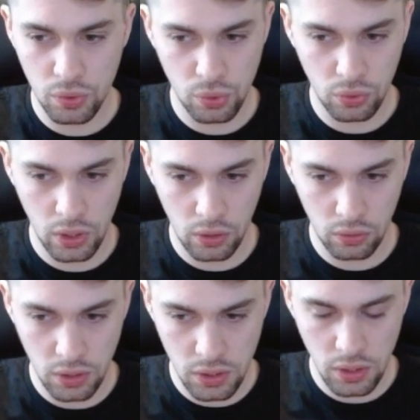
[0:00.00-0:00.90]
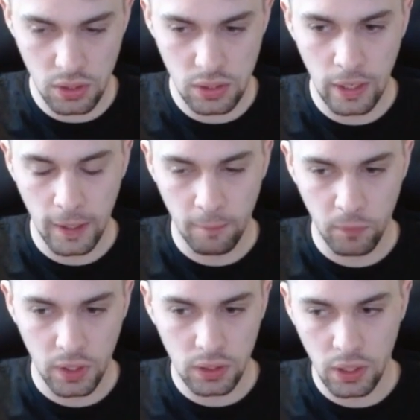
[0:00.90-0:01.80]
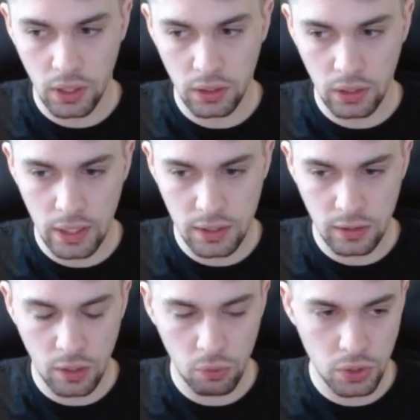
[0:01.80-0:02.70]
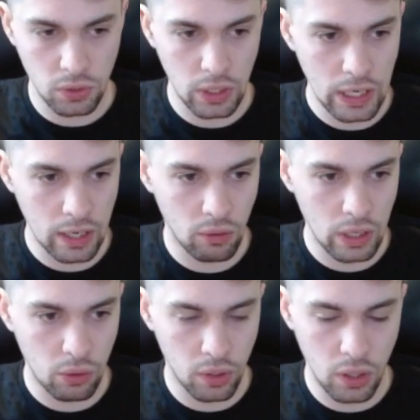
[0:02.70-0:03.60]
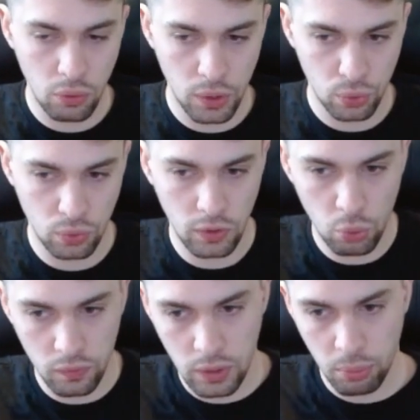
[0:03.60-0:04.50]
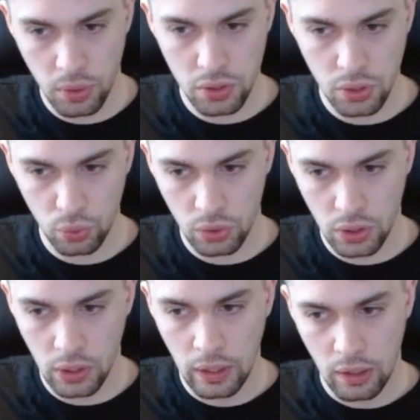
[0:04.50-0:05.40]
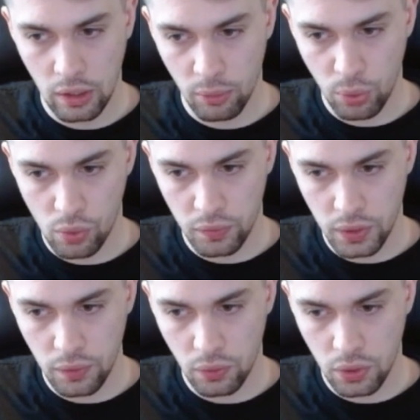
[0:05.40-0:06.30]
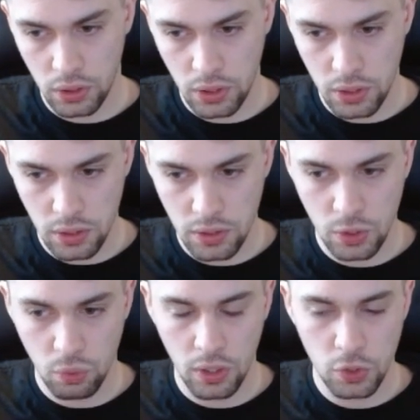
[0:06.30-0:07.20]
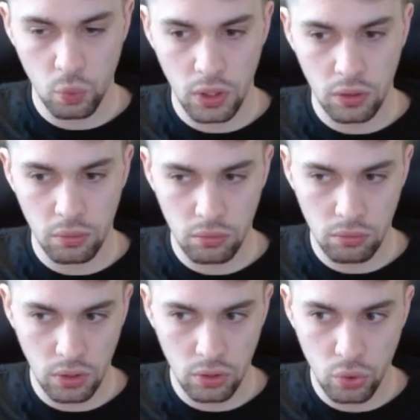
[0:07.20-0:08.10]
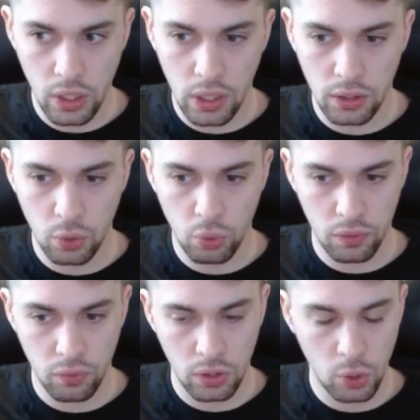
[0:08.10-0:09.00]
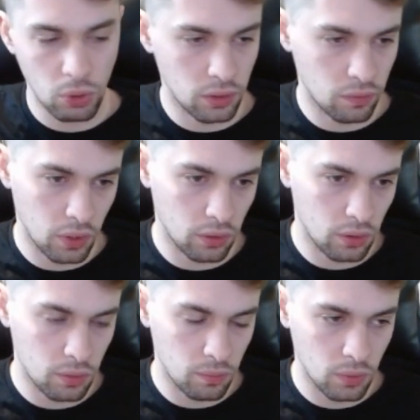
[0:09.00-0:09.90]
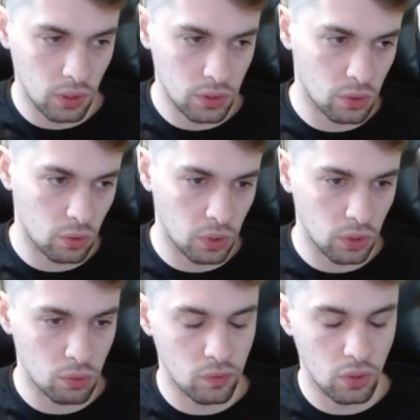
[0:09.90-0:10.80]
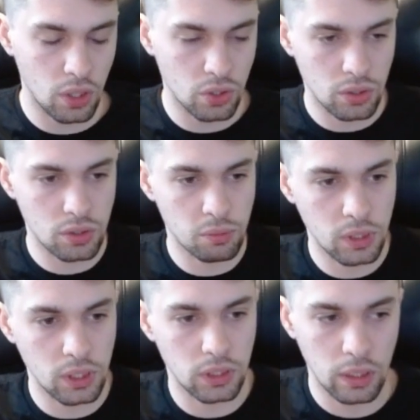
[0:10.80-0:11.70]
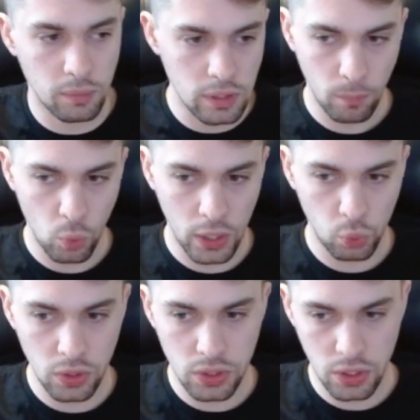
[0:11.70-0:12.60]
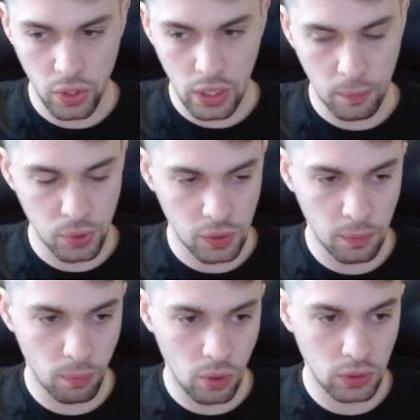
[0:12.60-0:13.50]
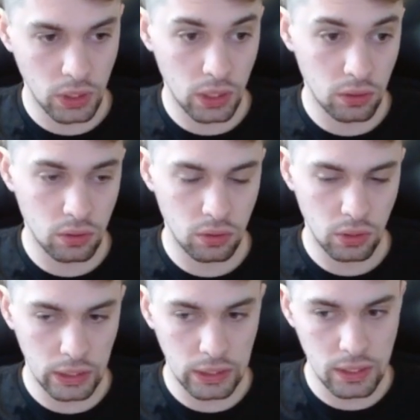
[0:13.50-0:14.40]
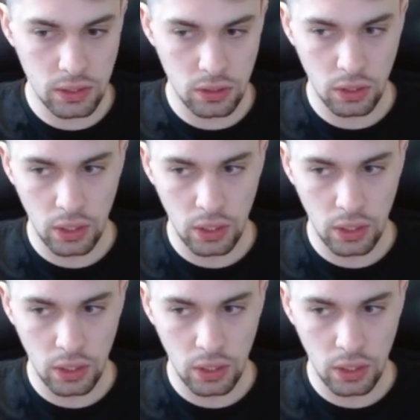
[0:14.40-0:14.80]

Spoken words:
to take on e6 and then ask the question, how are we going to deal with the pressure to the both e4 and e6 squares when in reality we have only one defender? So in those variations, many times white will just recapture the pawn and at least